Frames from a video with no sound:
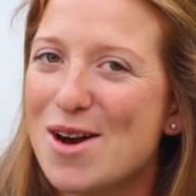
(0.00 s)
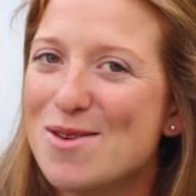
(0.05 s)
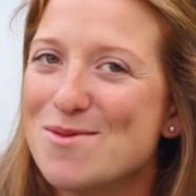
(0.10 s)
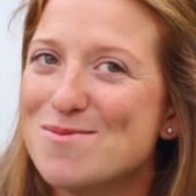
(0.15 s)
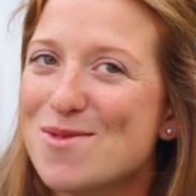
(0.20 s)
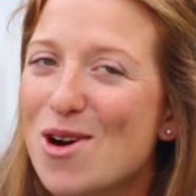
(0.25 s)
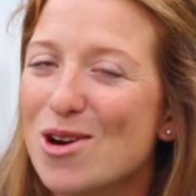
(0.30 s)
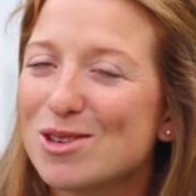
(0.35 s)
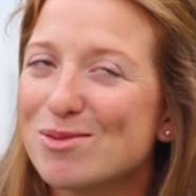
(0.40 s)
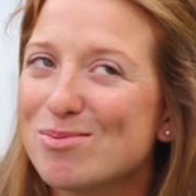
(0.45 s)

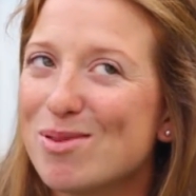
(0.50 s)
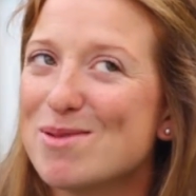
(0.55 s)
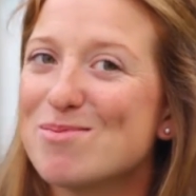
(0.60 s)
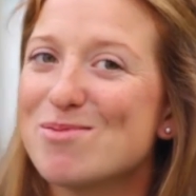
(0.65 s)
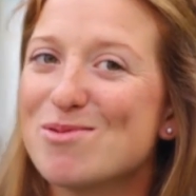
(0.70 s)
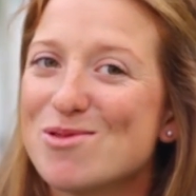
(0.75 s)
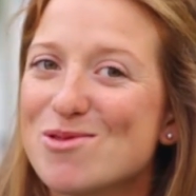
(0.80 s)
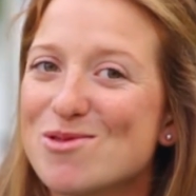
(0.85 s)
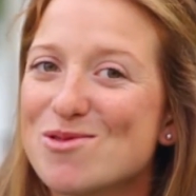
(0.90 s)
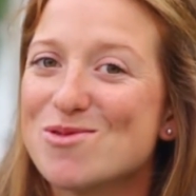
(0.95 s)
Most
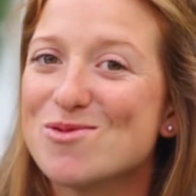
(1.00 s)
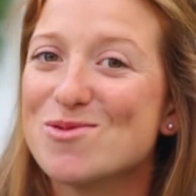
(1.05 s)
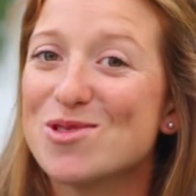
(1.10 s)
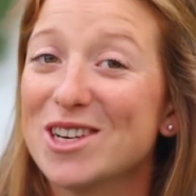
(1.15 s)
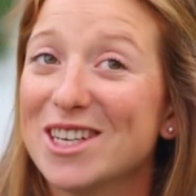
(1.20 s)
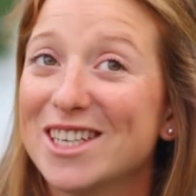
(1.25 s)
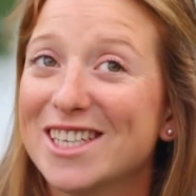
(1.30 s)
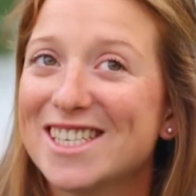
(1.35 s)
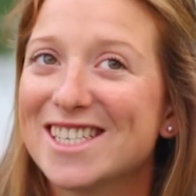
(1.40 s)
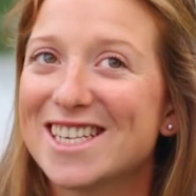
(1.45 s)
people
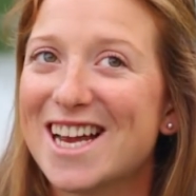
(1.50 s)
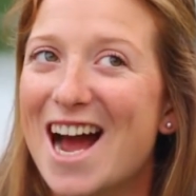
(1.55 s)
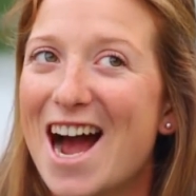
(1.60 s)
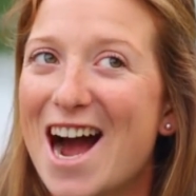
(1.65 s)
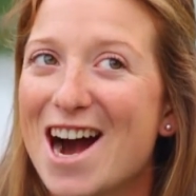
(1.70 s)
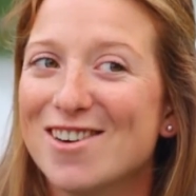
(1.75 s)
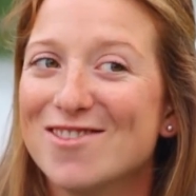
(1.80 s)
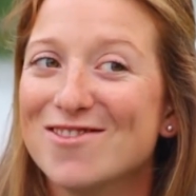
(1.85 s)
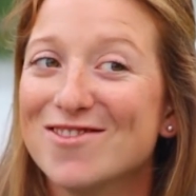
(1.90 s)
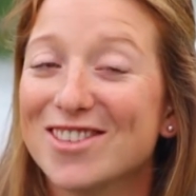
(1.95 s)
would
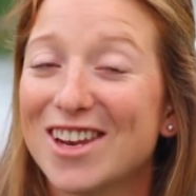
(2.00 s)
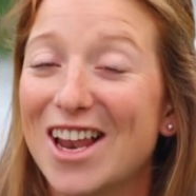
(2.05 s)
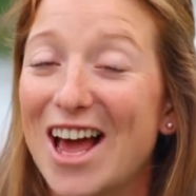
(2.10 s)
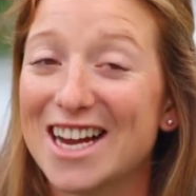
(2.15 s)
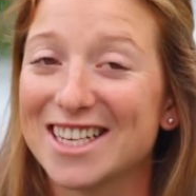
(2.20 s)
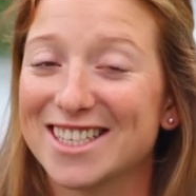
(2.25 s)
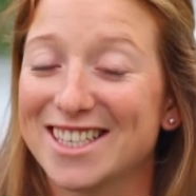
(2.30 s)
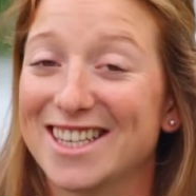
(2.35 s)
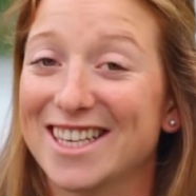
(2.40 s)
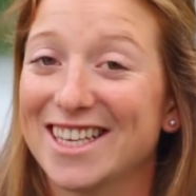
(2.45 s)

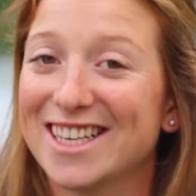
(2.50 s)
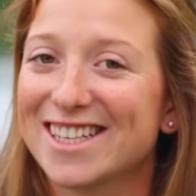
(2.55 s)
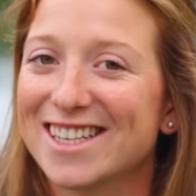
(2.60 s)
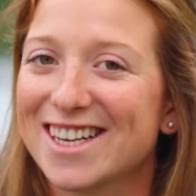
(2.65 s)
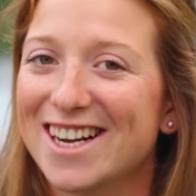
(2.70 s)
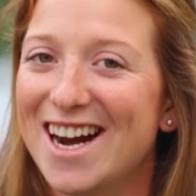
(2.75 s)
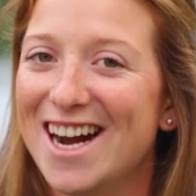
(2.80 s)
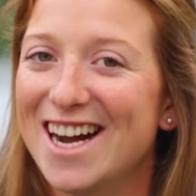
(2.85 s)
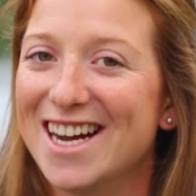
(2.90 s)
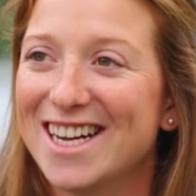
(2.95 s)
like to think
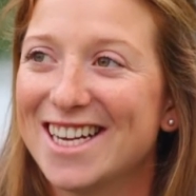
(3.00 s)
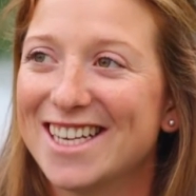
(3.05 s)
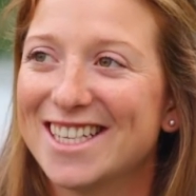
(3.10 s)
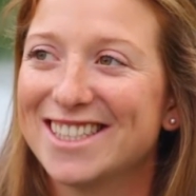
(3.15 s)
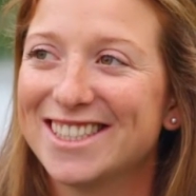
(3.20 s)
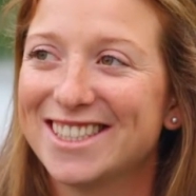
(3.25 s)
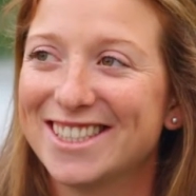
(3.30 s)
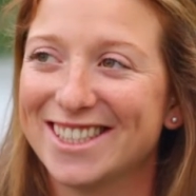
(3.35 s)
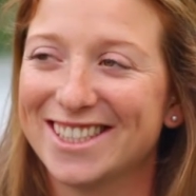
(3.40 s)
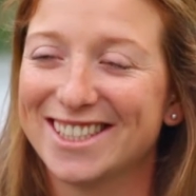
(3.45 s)

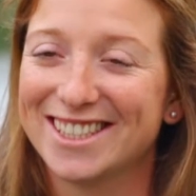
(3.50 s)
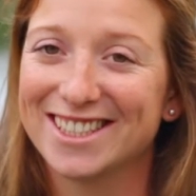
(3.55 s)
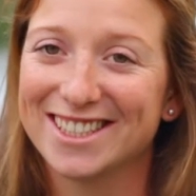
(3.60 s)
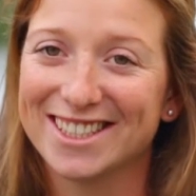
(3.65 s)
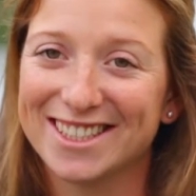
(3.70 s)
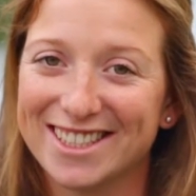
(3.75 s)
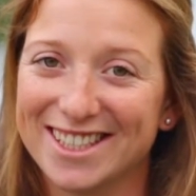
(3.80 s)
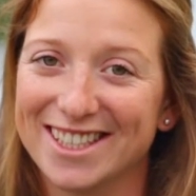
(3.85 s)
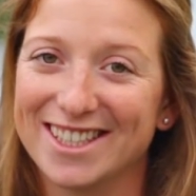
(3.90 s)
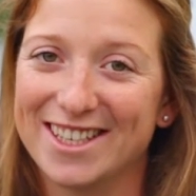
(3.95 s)
I
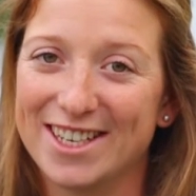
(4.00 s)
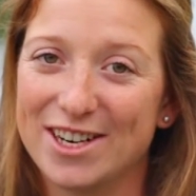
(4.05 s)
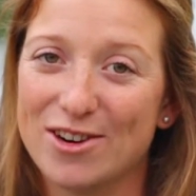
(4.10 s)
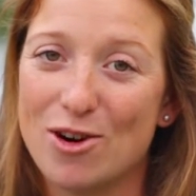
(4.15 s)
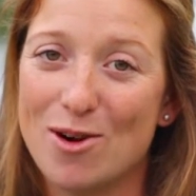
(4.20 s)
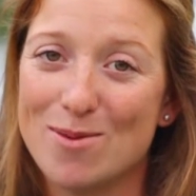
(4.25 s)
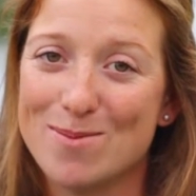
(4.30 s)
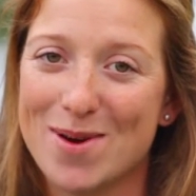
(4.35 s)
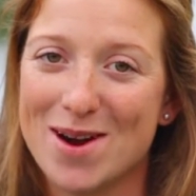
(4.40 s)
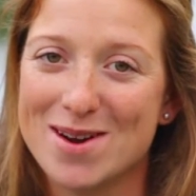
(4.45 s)
just sit there
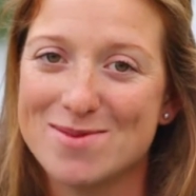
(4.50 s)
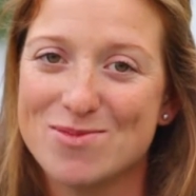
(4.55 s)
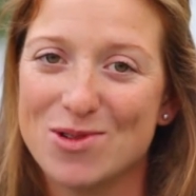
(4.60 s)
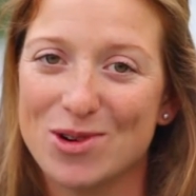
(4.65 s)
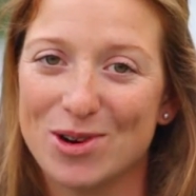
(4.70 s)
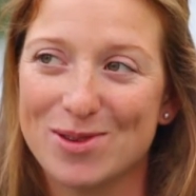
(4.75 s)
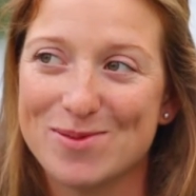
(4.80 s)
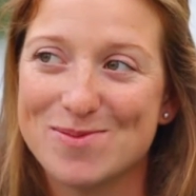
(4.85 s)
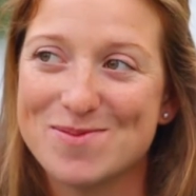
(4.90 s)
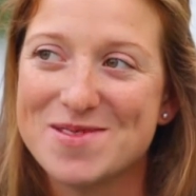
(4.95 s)
on my
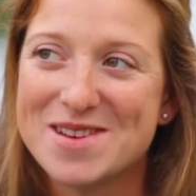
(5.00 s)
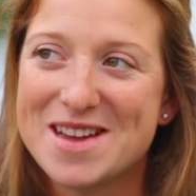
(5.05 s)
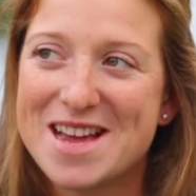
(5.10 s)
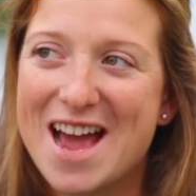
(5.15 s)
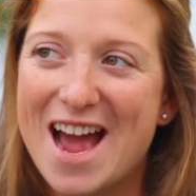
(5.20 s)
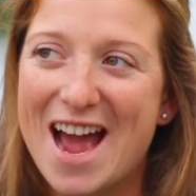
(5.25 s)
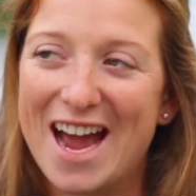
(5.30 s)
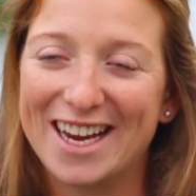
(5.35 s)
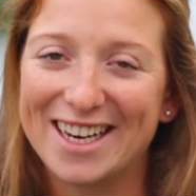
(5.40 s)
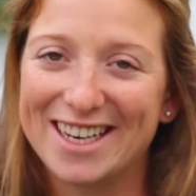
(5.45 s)
bottom
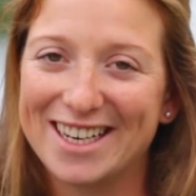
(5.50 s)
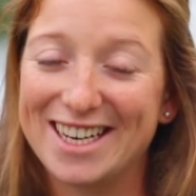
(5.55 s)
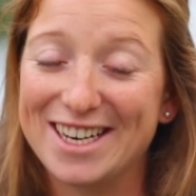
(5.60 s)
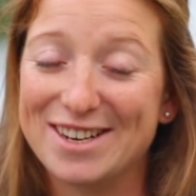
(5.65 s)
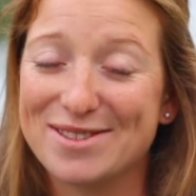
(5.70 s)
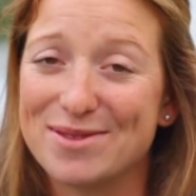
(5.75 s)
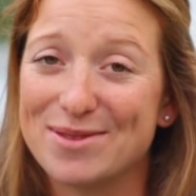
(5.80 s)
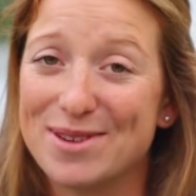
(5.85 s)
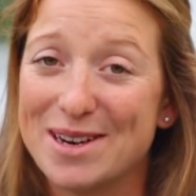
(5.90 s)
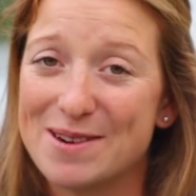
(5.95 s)
and get
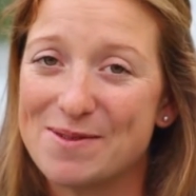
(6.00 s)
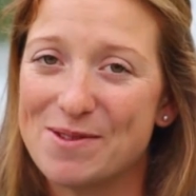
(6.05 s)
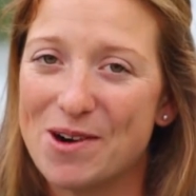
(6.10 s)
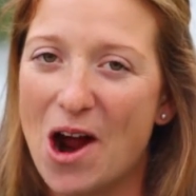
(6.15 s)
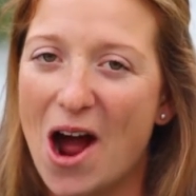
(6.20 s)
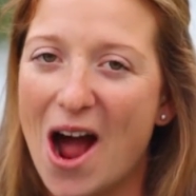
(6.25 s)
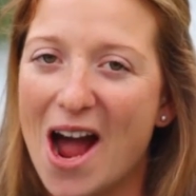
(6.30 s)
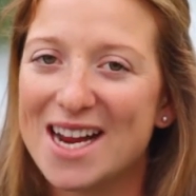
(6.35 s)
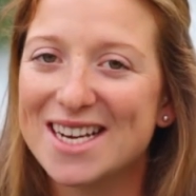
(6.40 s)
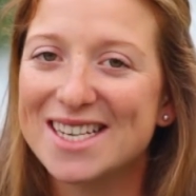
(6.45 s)
a free
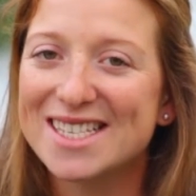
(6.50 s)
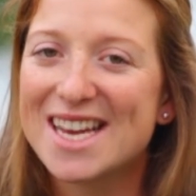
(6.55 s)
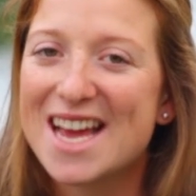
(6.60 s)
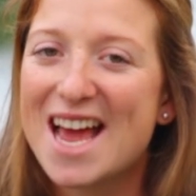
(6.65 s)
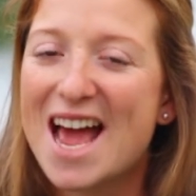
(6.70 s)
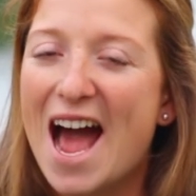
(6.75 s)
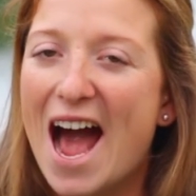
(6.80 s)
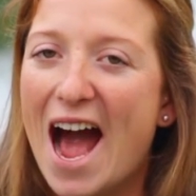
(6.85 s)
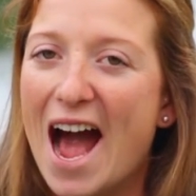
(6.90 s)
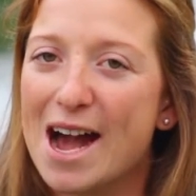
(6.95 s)
ride,
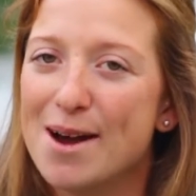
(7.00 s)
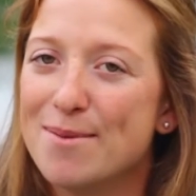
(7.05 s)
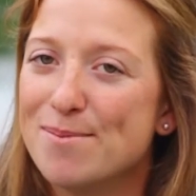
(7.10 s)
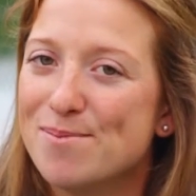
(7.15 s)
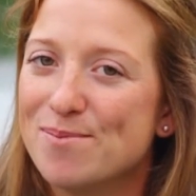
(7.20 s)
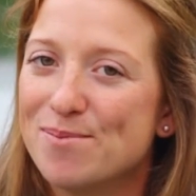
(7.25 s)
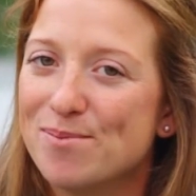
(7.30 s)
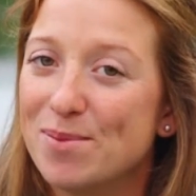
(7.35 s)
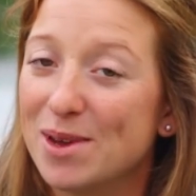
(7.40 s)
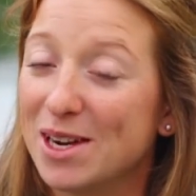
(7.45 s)

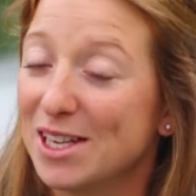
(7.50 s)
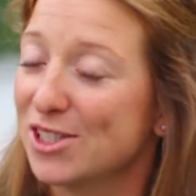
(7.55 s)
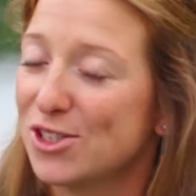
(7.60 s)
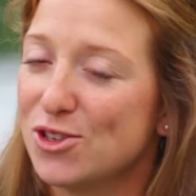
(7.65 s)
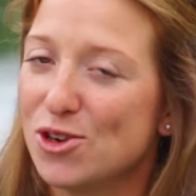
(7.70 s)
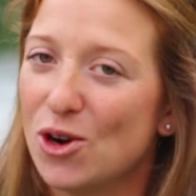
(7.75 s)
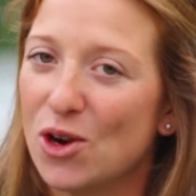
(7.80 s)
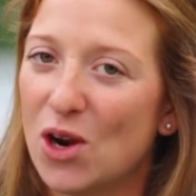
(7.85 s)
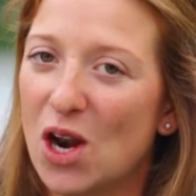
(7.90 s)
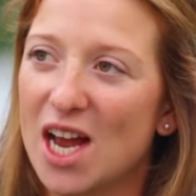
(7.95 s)
but it's
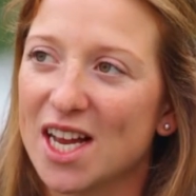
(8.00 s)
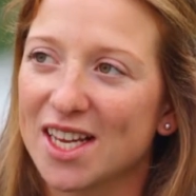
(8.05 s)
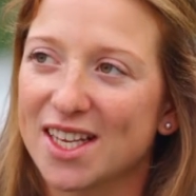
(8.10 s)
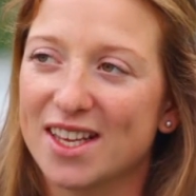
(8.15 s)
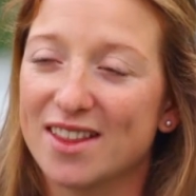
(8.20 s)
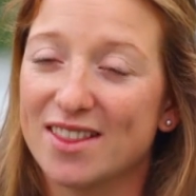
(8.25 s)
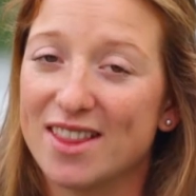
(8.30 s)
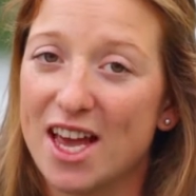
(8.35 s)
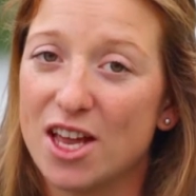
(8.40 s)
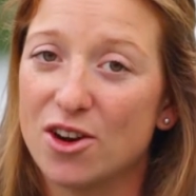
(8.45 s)
not
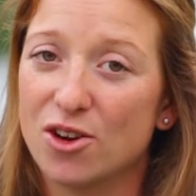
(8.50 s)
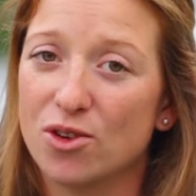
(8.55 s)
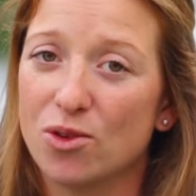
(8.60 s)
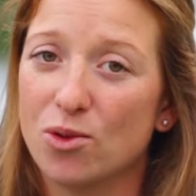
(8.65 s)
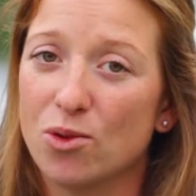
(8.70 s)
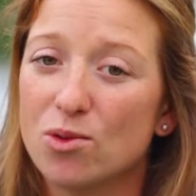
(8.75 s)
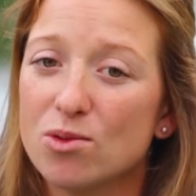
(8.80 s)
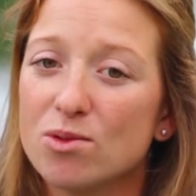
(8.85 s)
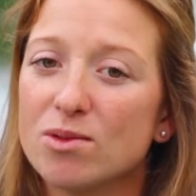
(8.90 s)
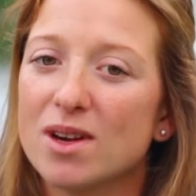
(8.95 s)
like that at
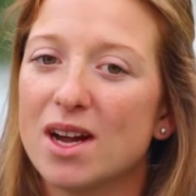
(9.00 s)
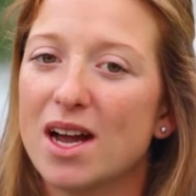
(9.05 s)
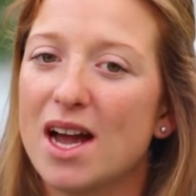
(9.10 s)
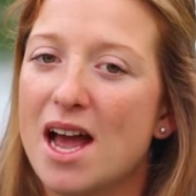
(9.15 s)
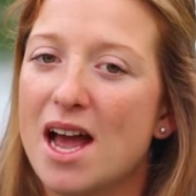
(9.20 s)
all.